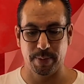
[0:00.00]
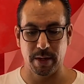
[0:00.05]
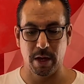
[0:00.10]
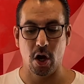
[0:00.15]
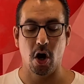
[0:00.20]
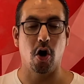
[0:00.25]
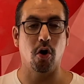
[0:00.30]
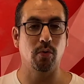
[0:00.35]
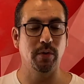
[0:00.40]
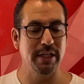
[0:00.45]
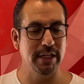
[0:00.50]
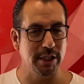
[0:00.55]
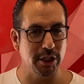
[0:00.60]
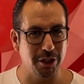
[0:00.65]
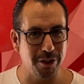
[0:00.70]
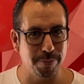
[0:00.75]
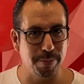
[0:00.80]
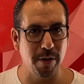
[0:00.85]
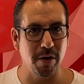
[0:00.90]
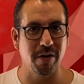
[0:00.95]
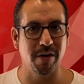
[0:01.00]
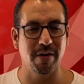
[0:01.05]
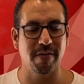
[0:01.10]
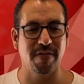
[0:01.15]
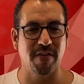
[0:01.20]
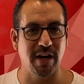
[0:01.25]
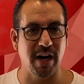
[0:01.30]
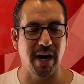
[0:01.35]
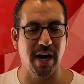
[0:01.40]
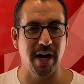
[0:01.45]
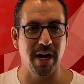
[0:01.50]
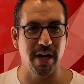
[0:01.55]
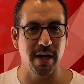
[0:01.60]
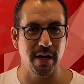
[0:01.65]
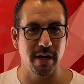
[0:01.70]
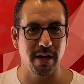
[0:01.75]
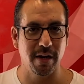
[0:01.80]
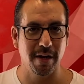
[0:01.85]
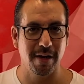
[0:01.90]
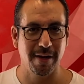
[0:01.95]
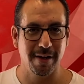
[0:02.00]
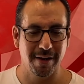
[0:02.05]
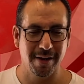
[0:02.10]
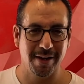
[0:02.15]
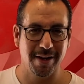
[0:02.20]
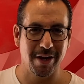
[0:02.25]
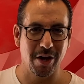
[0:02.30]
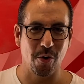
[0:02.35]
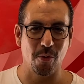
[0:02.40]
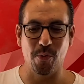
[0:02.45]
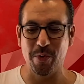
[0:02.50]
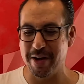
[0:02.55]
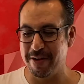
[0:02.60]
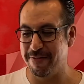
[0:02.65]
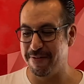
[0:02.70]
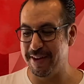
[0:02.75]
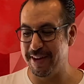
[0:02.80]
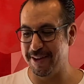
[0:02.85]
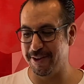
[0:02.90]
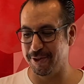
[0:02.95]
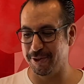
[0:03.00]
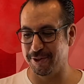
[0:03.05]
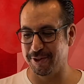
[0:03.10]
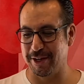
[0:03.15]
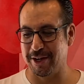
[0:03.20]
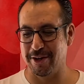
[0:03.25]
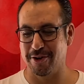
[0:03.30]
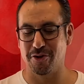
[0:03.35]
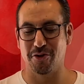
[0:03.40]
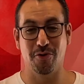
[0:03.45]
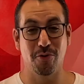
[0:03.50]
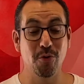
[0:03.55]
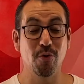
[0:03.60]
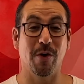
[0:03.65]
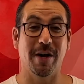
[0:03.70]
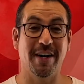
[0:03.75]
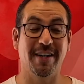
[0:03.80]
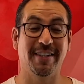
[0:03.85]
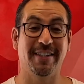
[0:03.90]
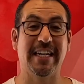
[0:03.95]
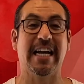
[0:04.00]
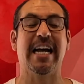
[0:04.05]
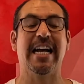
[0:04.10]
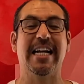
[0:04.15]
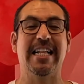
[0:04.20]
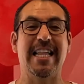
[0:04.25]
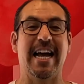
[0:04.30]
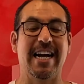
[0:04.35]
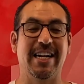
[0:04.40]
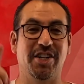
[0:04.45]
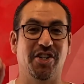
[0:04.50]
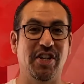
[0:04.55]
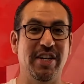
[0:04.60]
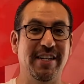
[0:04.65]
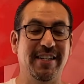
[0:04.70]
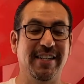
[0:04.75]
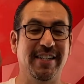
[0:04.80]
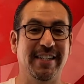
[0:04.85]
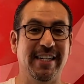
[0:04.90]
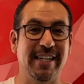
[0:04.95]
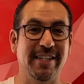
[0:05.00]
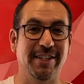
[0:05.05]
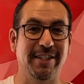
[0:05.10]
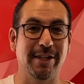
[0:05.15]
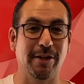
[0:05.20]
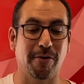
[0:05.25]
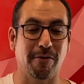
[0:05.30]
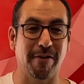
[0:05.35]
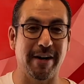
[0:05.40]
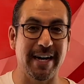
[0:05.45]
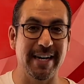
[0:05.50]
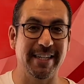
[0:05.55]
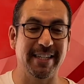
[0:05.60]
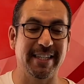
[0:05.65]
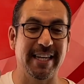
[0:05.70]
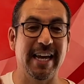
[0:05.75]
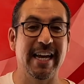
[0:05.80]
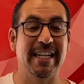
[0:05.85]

Only the Spirit of God reveals to us that Jesus is the Christ,